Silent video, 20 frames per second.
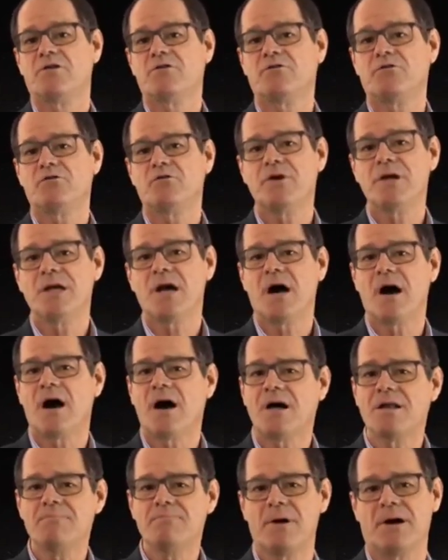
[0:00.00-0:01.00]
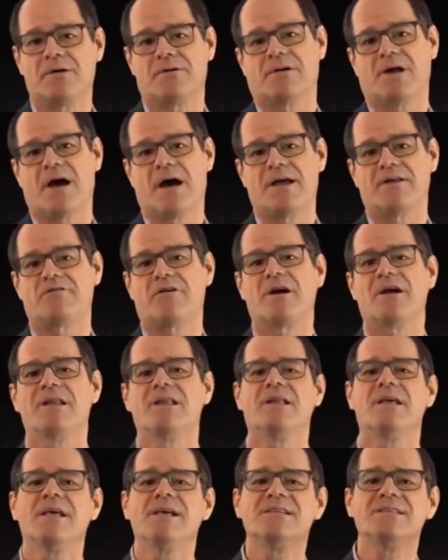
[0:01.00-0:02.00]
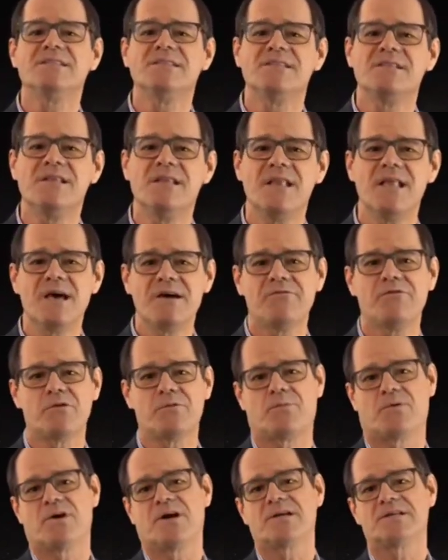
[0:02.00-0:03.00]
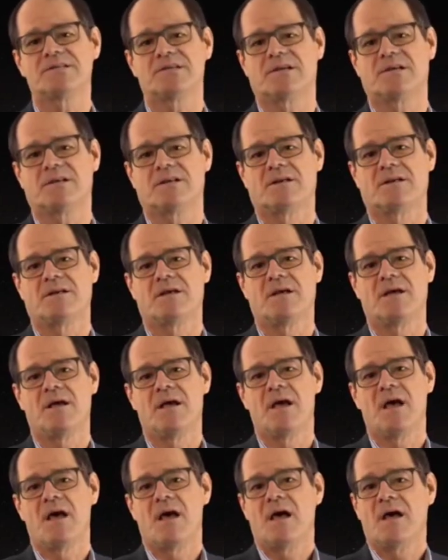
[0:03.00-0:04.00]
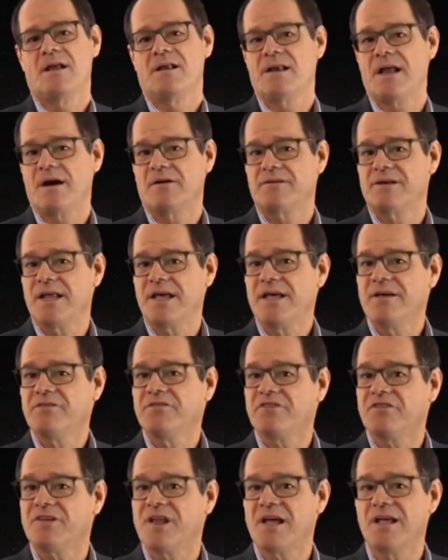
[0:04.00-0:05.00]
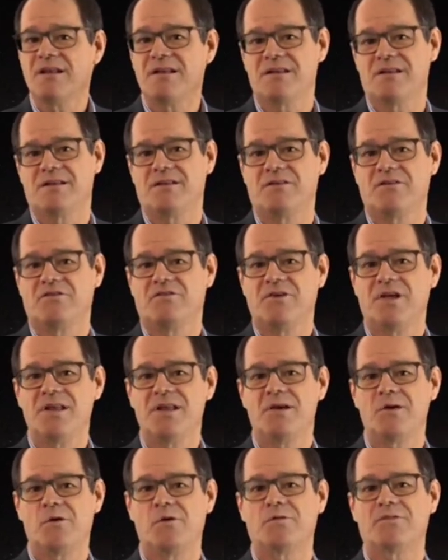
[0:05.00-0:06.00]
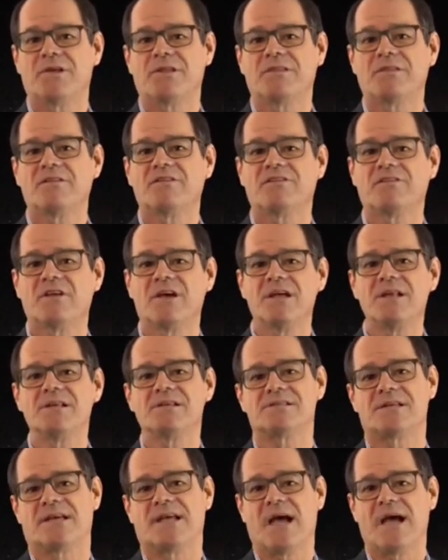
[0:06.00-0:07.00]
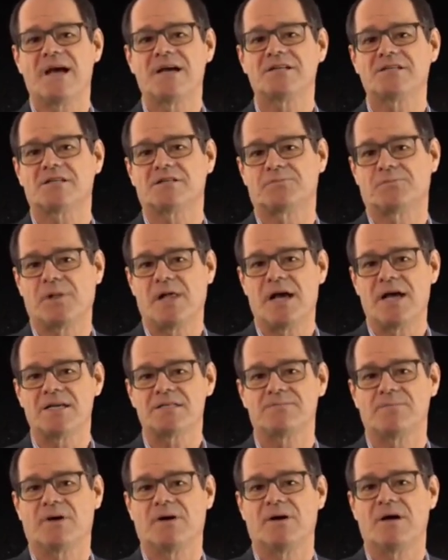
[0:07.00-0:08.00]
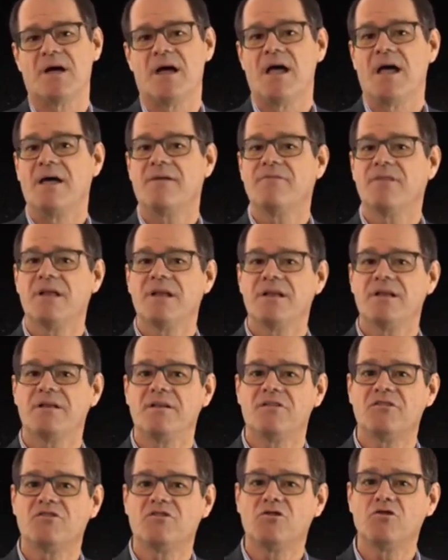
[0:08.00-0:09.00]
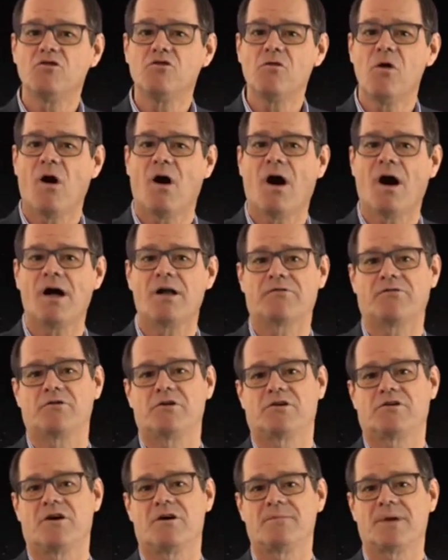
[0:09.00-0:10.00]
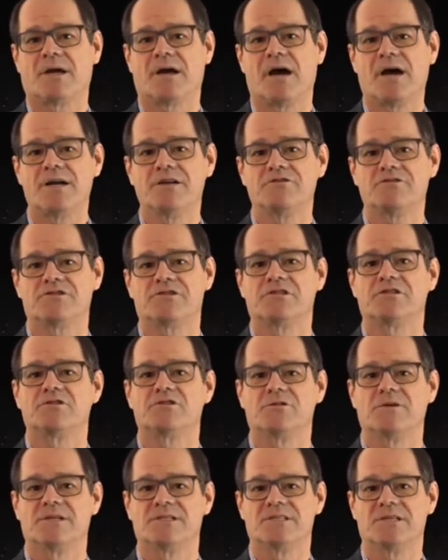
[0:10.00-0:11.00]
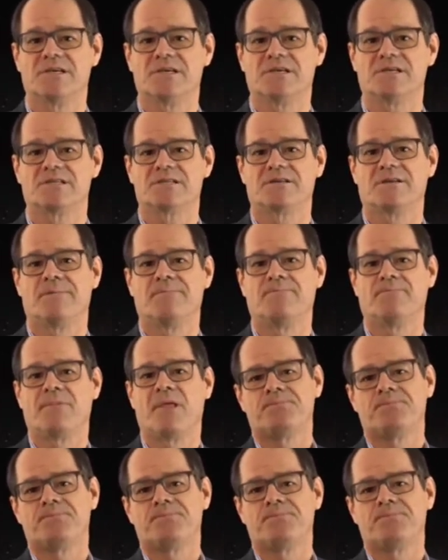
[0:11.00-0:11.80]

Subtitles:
The free unbound hydride is never present. Now, Dave stated in his video that the sun is a gaseous plasma and that it is too hot for atomic hydrogen to exist.